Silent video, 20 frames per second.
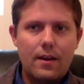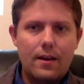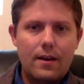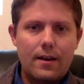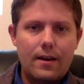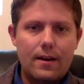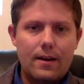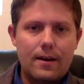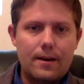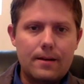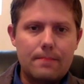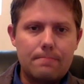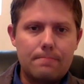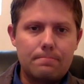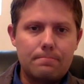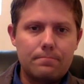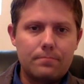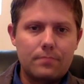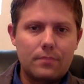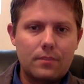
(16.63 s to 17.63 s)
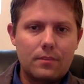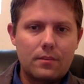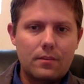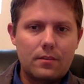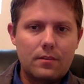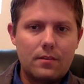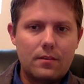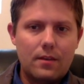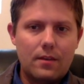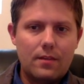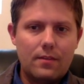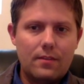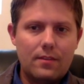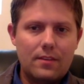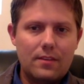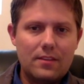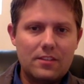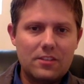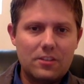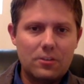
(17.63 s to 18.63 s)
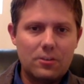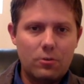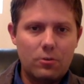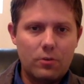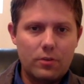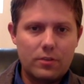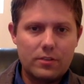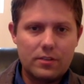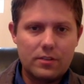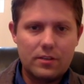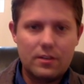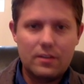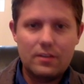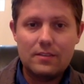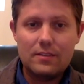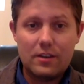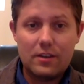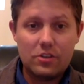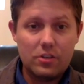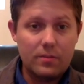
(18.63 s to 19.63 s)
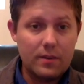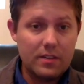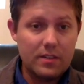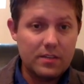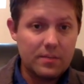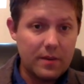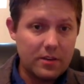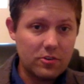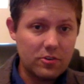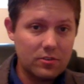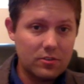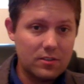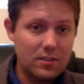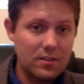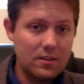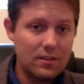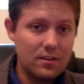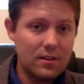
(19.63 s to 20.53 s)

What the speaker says: Um, this course is actually my specialty.